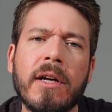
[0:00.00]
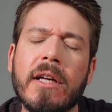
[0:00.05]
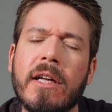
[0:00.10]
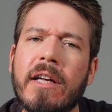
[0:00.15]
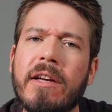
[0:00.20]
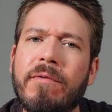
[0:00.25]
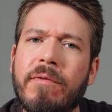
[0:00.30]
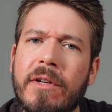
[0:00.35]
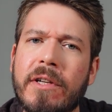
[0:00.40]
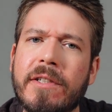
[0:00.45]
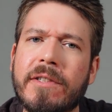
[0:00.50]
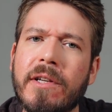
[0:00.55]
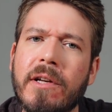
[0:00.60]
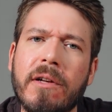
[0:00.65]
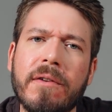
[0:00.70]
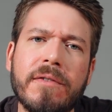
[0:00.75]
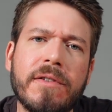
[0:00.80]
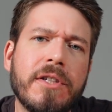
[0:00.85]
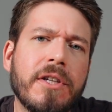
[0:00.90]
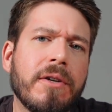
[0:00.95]
If we
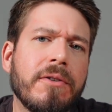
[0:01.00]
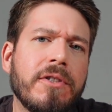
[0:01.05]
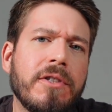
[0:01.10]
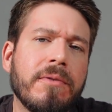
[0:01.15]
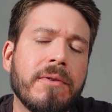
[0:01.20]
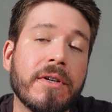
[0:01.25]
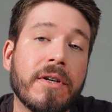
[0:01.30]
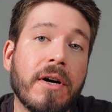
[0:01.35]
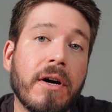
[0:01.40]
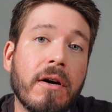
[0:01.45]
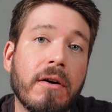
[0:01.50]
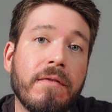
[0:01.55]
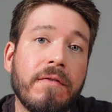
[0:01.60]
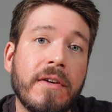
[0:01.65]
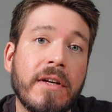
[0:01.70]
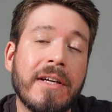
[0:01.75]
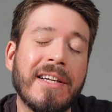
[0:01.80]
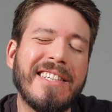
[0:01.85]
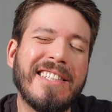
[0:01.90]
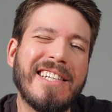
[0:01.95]
dissolve CO2 in
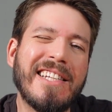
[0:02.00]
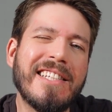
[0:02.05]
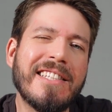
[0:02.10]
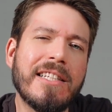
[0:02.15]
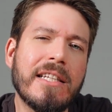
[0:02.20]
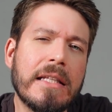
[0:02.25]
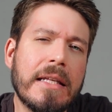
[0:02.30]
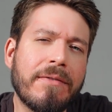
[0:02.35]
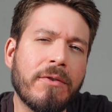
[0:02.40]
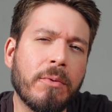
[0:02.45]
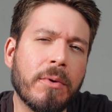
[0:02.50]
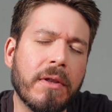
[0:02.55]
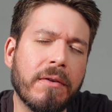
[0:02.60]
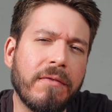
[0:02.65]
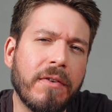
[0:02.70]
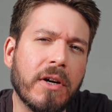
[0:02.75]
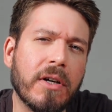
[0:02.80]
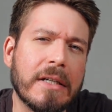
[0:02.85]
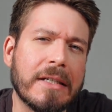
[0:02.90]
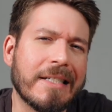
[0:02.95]
coffee, it tends to leave it with a
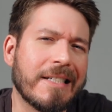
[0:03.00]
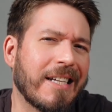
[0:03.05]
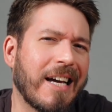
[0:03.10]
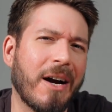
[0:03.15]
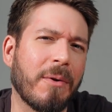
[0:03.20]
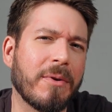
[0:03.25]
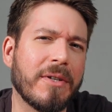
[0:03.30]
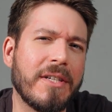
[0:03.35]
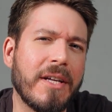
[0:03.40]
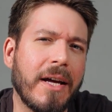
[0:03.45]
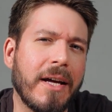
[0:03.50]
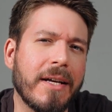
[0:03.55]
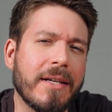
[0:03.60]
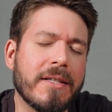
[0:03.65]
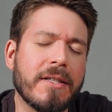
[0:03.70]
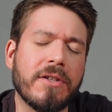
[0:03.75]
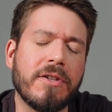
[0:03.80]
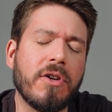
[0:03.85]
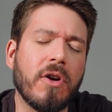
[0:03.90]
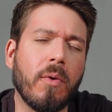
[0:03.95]
very sour
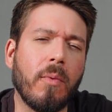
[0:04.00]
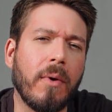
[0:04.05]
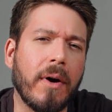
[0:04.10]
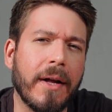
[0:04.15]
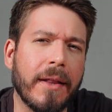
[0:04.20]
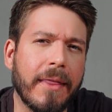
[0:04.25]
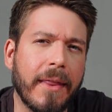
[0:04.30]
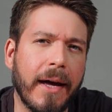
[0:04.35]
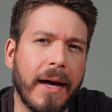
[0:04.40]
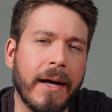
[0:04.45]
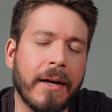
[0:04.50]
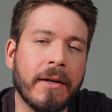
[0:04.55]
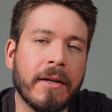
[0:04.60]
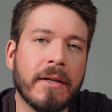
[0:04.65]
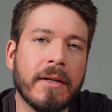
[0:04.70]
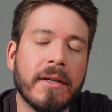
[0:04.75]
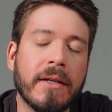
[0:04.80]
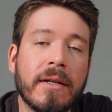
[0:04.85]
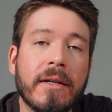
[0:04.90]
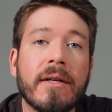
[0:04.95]
taste. You don't want that.
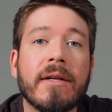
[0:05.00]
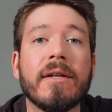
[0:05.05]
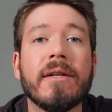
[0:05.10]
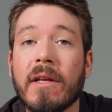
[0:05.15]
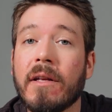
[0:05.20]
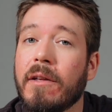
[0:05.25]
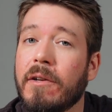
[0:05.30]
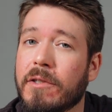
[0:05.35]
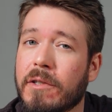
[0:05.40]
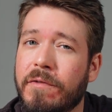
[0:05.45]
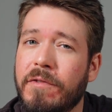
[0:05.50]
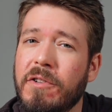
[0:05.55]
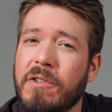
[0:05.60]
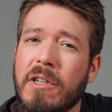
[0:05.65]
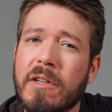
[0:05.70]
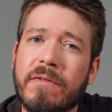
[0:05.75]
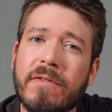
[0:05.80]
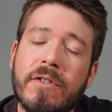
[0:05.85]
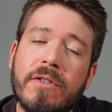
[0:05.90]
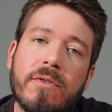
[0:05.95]
There's a few
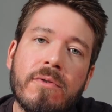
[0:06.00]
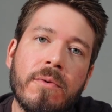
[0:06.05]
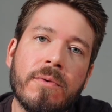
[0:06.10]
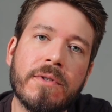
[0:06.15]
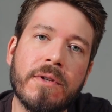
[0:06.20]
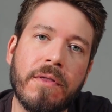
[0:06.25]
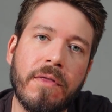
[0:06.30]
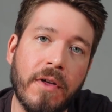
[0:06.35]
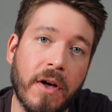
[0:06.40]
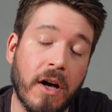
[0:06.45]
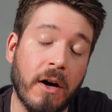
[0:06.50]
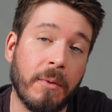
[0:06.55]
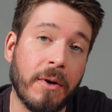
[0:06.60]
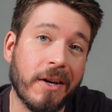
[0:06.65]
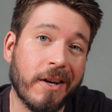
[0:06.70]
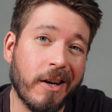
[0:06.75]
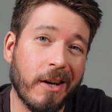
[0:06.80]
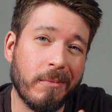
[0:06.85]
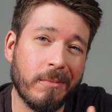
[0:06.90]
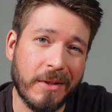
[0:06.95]
different schools of thought when it
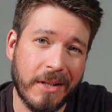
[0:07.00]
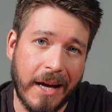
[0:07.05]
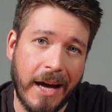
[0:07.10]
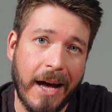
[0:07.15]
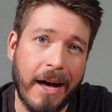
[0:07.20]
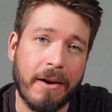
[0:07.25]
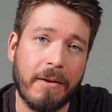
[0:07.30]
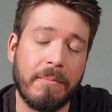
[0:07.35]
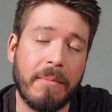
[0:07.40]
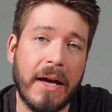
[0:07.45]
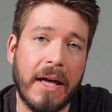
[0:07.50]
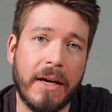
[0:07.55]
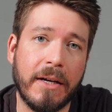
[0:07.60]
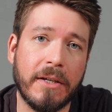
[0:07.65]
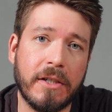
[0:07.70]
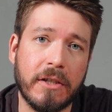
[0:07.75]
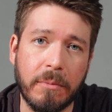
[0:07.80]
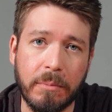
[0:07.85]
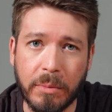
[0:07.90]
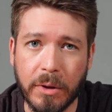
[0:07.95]
comes to how to
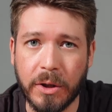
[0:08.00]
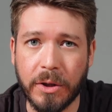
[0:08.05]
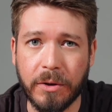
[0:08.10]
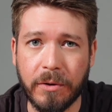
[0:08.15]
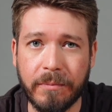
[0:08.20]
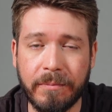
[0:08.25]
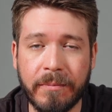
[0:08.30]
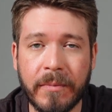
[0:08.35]
manage the bloom.